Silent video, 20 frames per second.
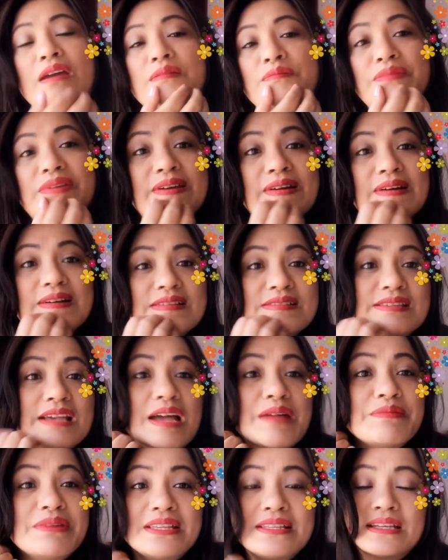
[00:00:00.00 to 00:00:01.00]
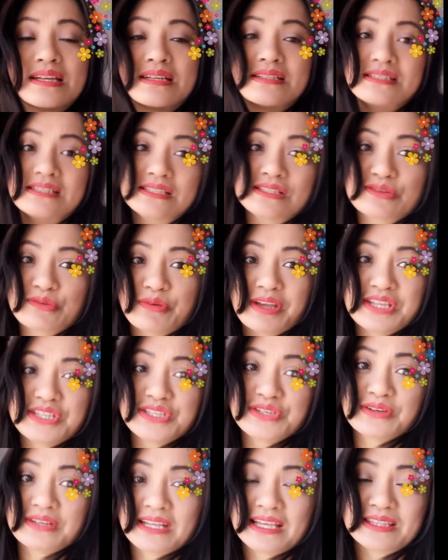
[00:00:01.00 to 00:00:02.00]
because I'm in that
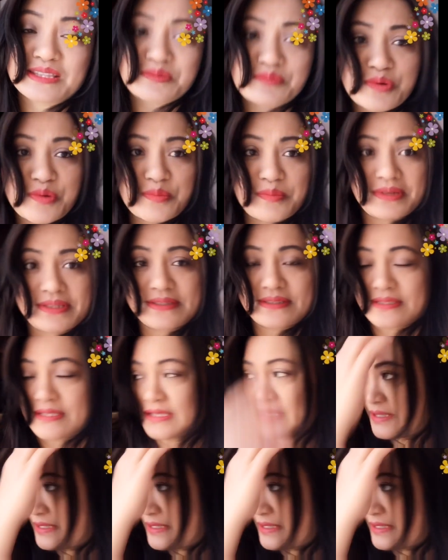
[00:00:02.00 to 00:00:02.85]
situation at the moment